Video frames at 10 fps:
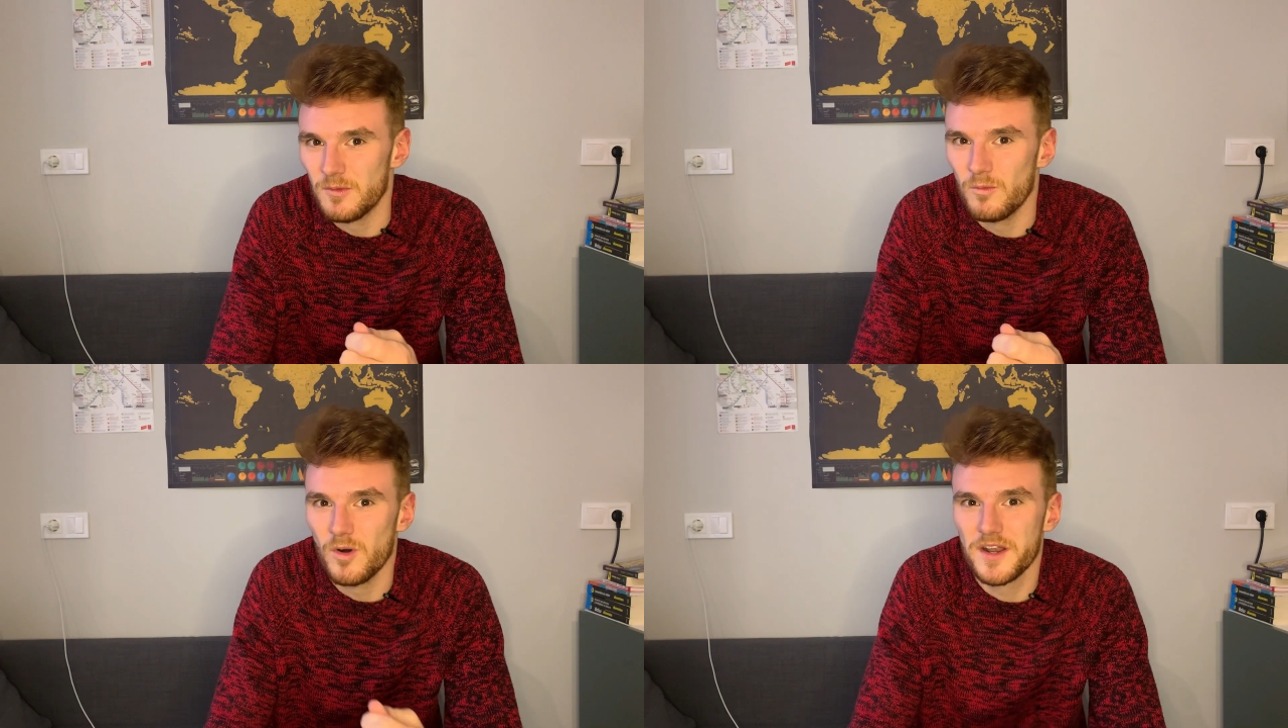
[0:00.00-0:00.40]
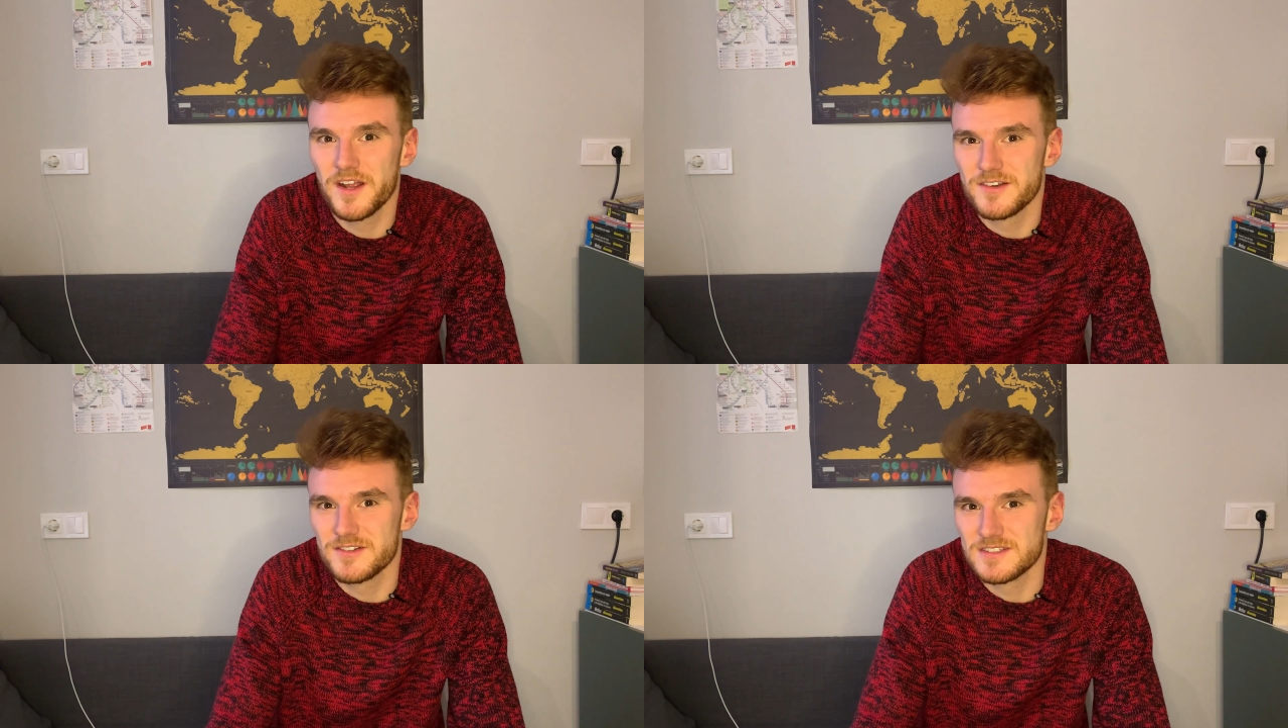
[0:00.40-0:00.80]

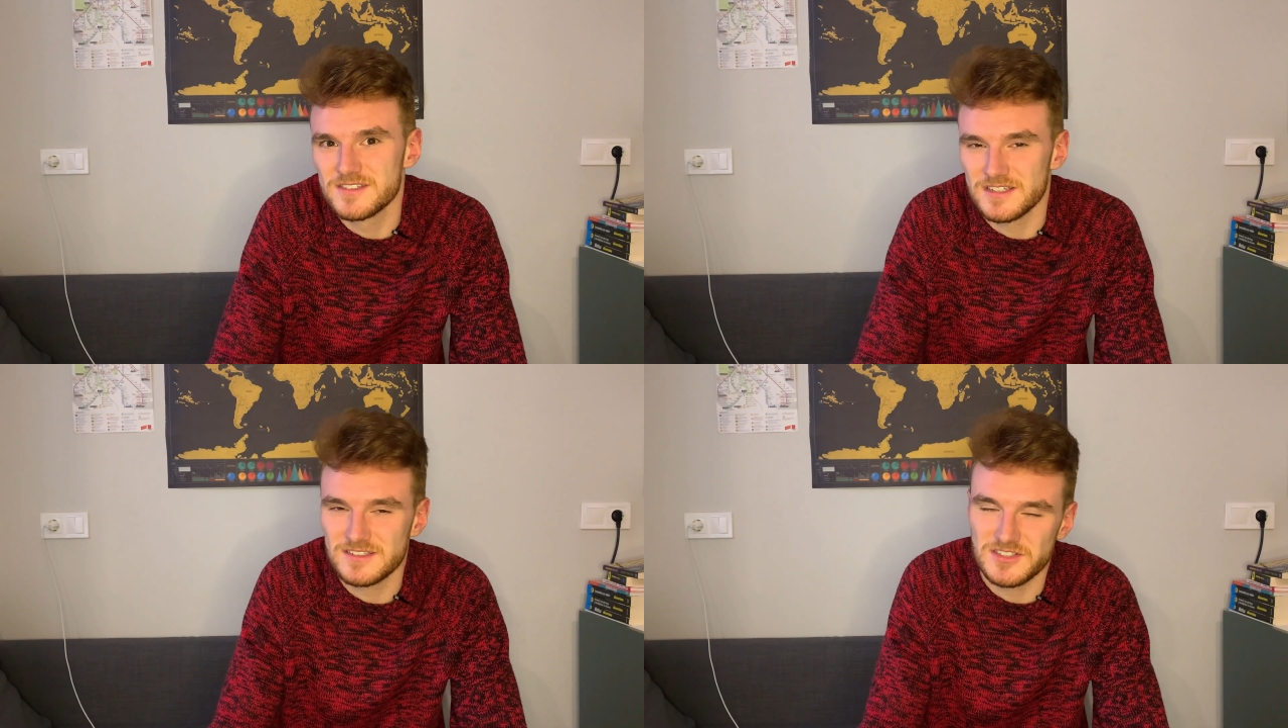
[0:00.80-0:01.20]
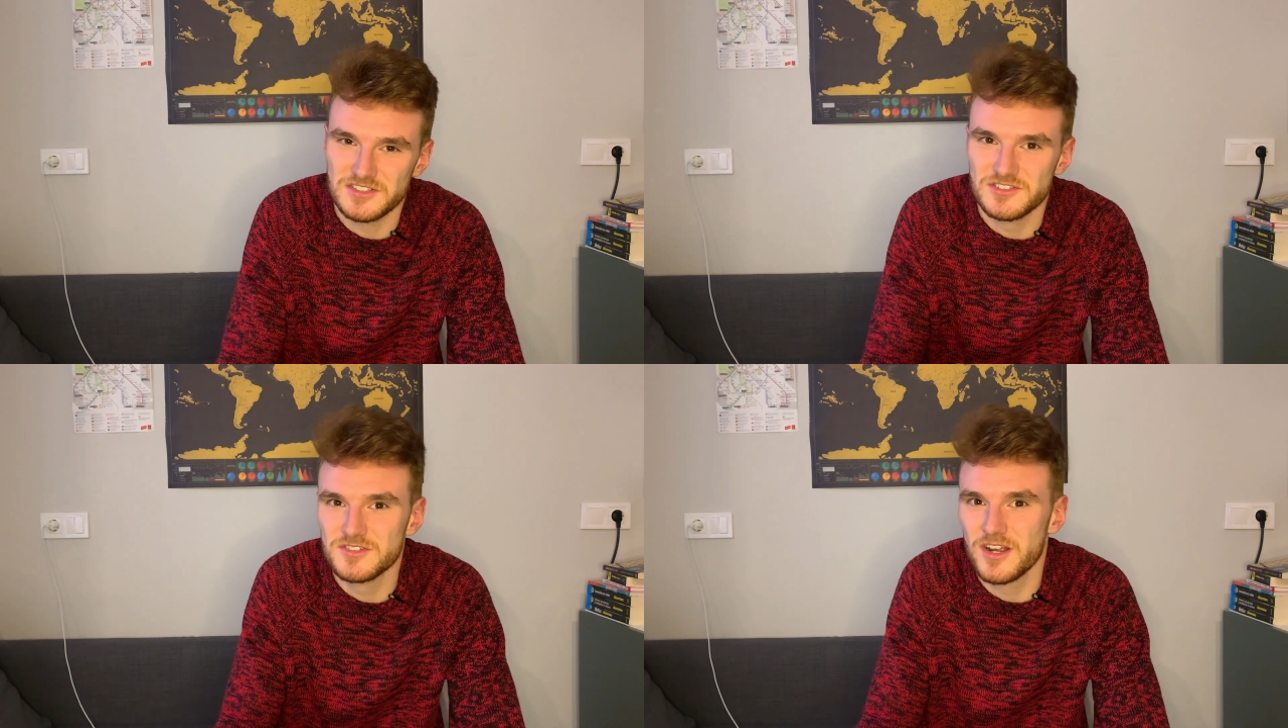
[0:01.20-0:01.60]
160
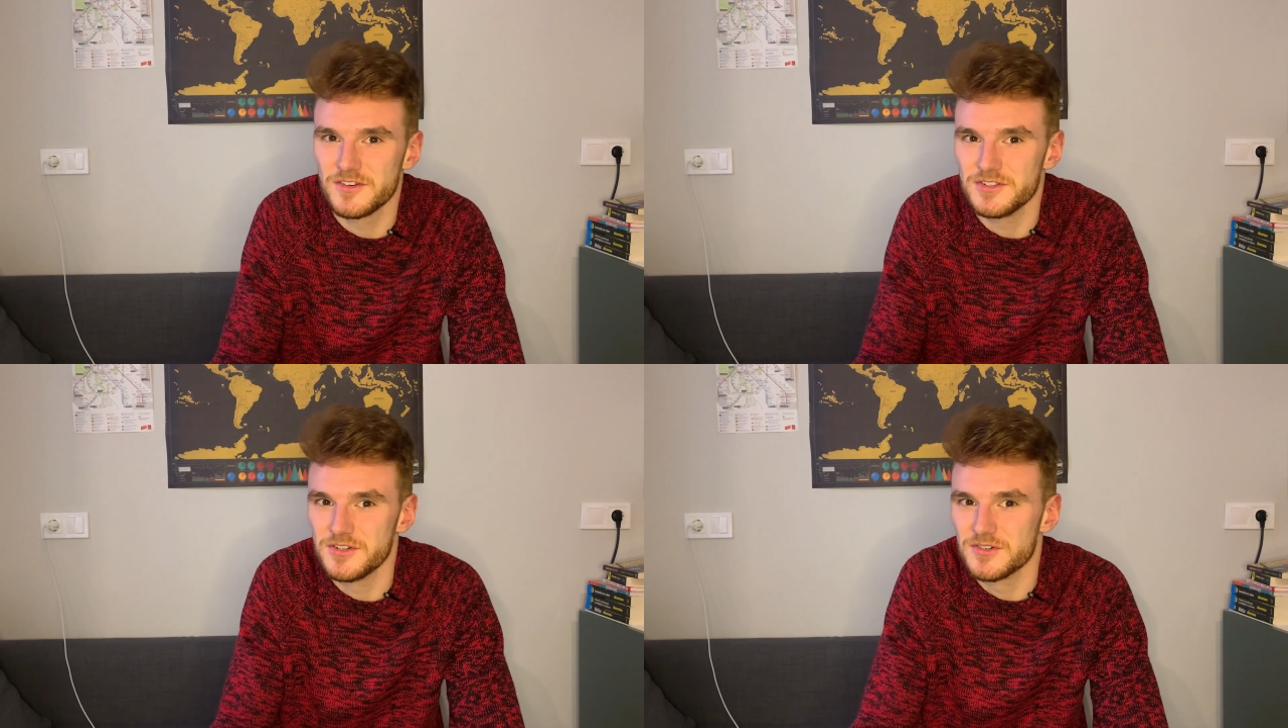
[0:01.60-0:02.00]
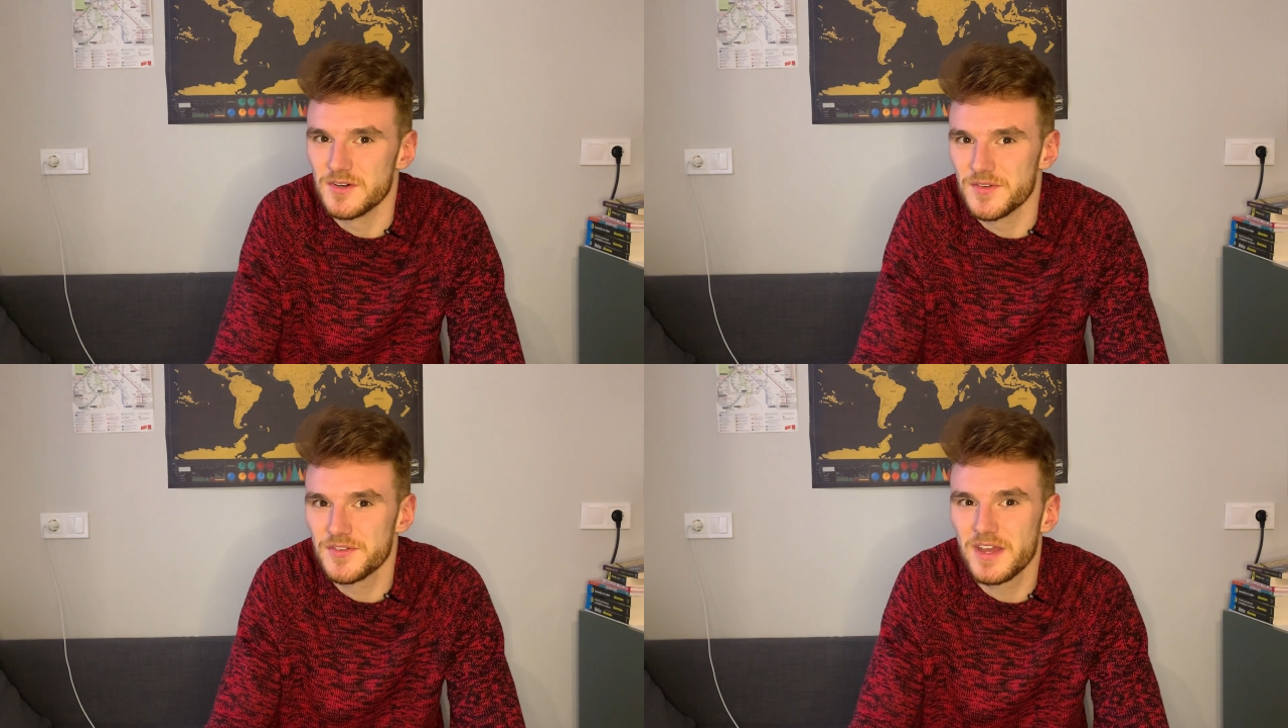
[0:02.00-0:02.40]
to 200
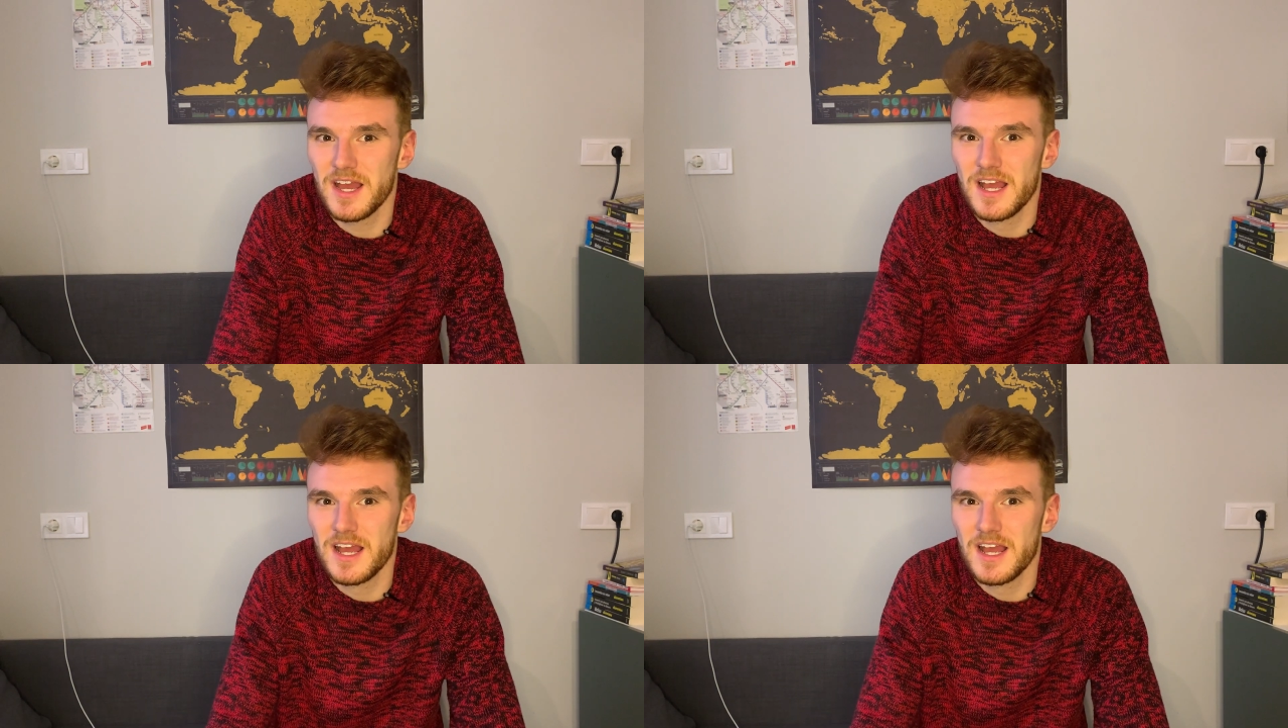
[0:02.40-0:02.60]
euros